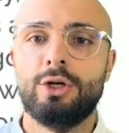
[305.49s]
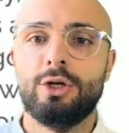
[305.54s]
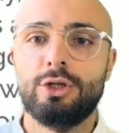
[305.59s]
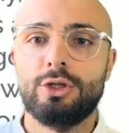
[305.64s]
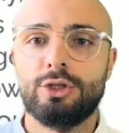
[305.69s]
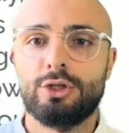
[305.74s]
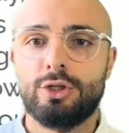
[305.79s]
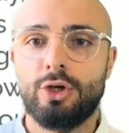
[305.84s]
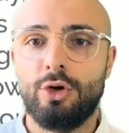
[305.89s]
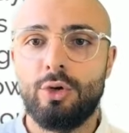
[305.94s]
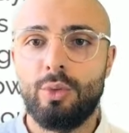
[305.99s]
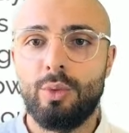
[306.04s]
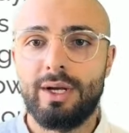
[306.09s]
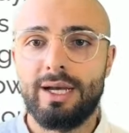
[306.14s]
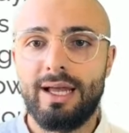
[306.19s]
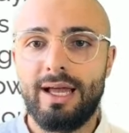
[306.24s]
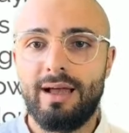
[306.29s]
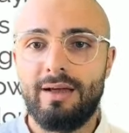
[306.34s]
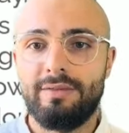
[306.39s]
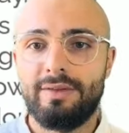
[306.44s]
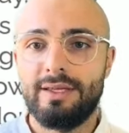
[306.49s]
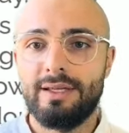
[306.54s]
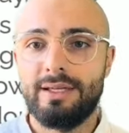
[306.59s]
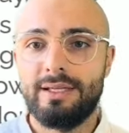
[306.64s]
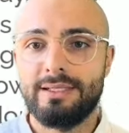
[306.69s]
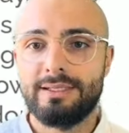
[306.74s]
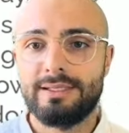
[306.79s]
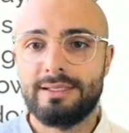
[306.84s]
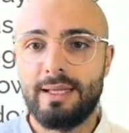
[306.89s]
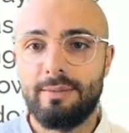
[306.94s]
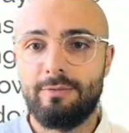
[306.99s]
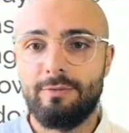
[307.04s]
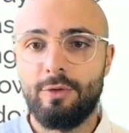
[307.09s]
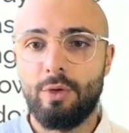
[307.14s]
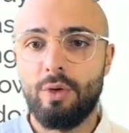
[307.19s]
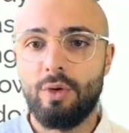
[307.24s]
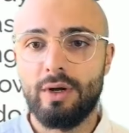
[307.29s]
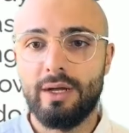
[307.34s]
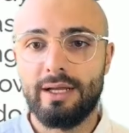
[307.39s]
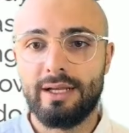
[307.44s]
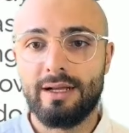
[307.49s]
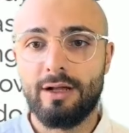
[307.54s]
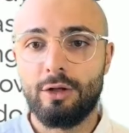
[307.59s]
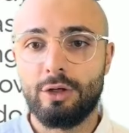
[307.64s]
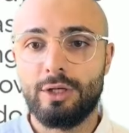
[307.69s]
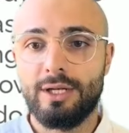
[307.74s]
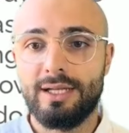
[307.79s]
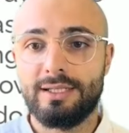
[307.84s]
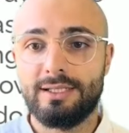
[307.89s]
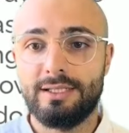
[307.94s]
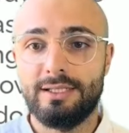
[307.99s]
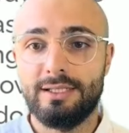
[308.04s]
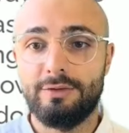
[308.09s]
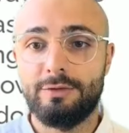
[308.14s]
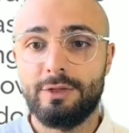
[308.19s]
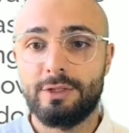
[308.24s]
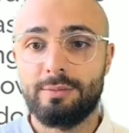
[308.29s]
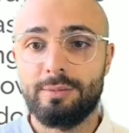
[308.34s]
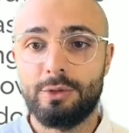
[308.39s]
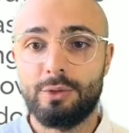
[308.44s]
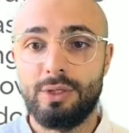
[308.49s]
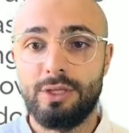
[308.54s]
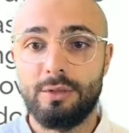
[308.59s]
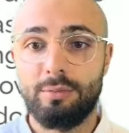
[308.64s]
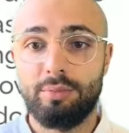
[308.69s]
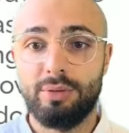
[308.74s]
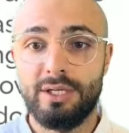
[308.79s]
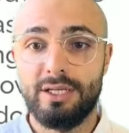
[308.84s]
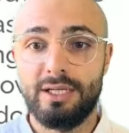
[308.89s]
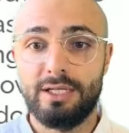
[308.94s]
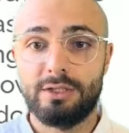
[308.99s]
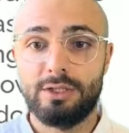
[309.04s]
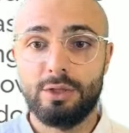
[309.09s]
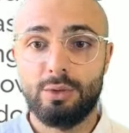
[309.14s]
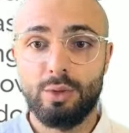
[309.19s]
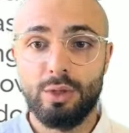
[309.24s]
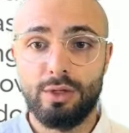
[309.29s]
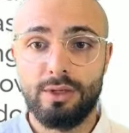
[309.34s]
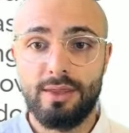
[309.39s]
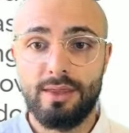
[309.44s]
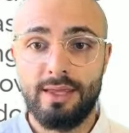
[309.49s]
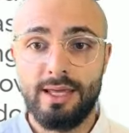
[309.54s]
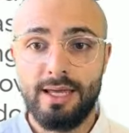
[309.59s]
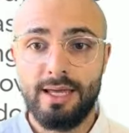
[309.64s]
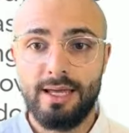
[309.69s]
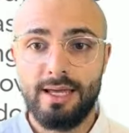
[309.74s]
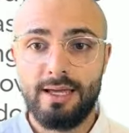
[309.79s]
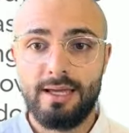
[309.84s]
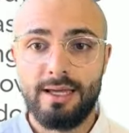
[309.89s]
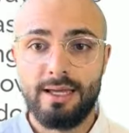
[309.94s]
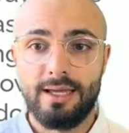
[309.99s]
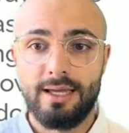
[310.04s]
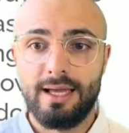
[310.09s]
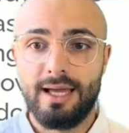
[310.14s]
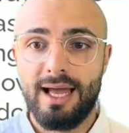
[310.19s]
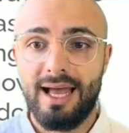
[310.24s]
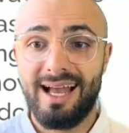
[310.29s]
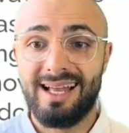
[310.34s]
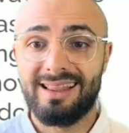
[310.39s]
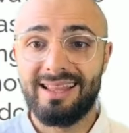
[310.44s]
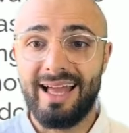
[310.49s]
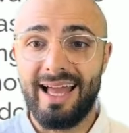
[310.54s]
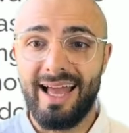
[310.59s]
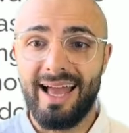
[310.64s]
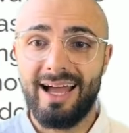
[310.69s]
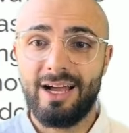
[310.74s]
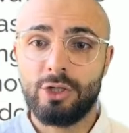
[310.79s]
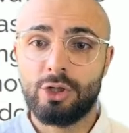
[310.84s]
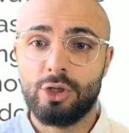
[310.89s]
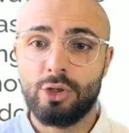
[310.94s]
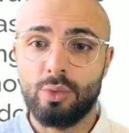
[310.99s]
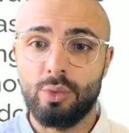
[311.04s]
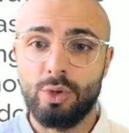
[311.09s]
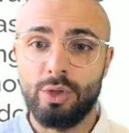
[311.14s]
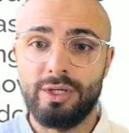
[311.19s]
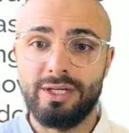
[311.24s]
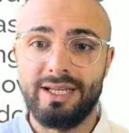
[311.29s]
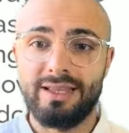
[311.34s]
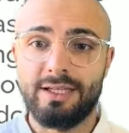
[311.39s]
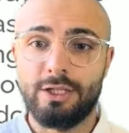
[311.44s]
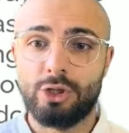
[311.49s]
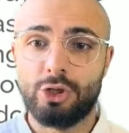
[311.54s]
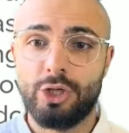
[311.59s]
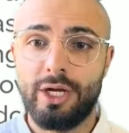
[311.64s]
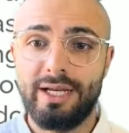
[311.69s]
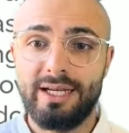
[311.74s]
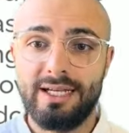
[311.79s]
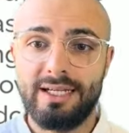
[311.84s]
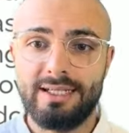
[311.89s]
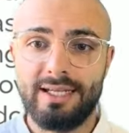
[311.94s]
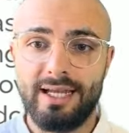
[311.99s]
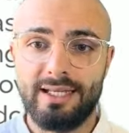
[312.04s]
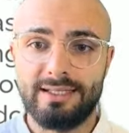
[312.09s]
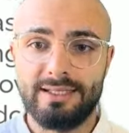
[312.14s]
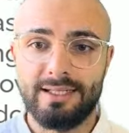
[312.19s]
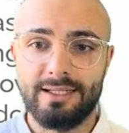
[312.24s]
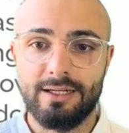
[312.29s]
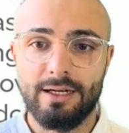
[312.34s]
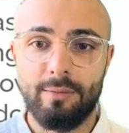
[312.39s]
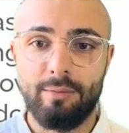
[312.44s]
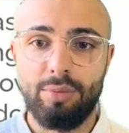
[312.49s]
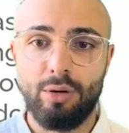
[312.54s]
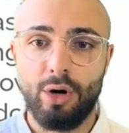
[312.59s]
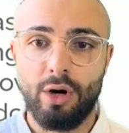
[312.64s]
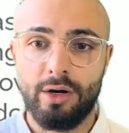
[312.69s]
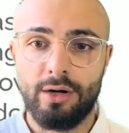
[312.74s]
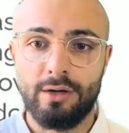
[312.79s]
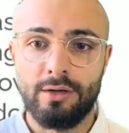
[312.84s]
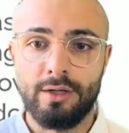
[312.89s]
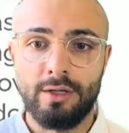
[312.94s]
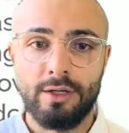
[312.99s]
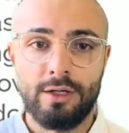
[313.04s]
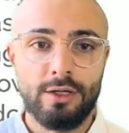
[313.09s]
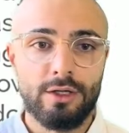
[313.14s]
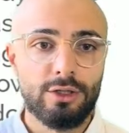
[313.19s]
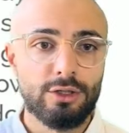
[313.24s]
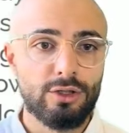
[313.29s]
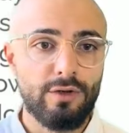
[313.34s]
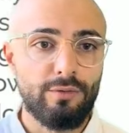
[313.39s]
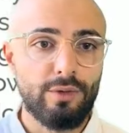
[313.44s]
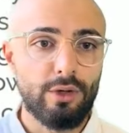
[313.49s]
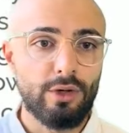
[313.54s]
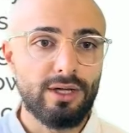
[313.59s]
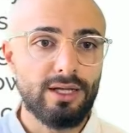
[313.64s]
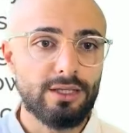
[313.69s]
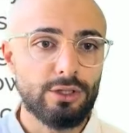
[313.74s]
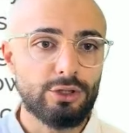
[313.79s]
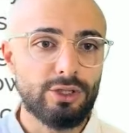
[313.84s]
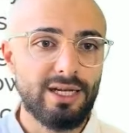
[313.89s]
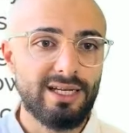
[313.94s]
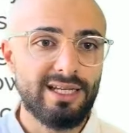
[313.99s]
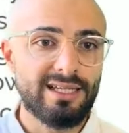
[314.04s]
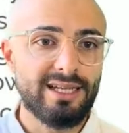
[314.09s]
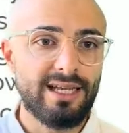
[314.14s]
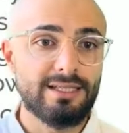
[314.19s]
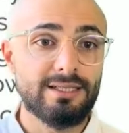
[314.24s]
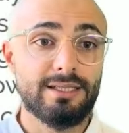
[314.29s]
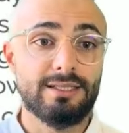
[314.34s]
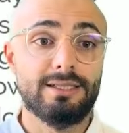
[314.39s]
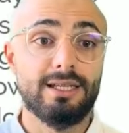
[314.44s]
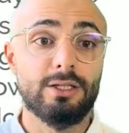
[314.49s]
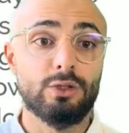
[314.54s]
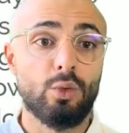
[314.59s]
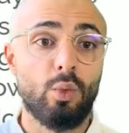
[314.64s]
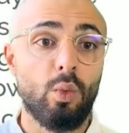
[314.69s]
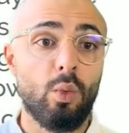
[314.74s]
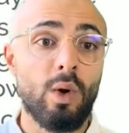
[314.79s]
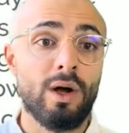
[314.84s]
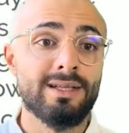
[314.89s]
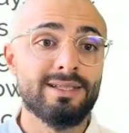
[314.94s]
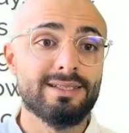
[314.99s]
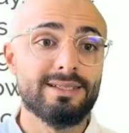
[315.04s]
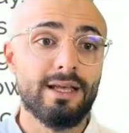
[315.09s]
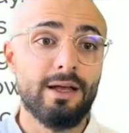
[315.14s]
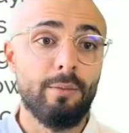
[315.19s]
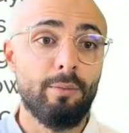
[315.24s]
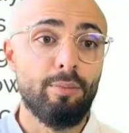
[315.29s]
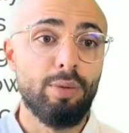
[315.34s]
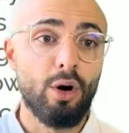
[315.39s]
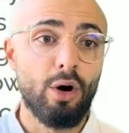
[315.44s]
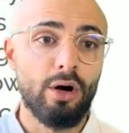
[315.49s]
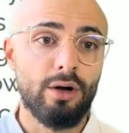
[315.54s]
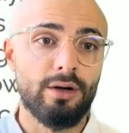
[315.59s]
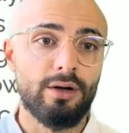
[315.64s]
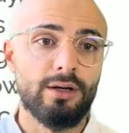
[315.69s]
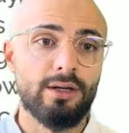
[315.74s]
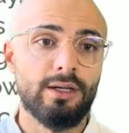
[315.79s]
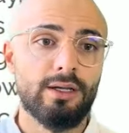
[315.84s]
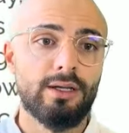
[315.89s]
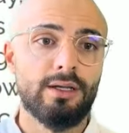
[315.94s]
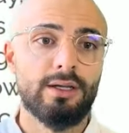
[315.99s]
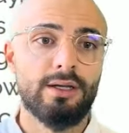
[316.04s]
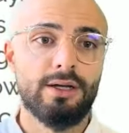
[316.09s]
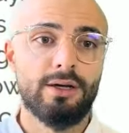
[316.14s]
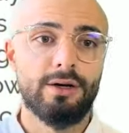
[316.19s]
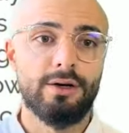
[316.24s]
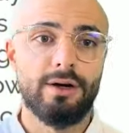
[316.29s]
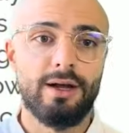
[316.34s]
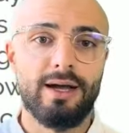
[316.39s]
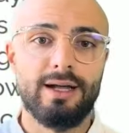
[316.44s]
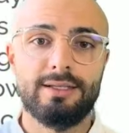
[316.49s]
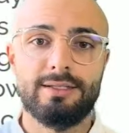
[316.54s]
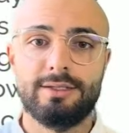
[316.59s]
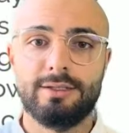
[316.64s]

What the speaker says: So what I have here in step 4, it calculates a difference between the predicted word there and the actual word in the training data upon. So if we look at the training data, it says once upon. All right.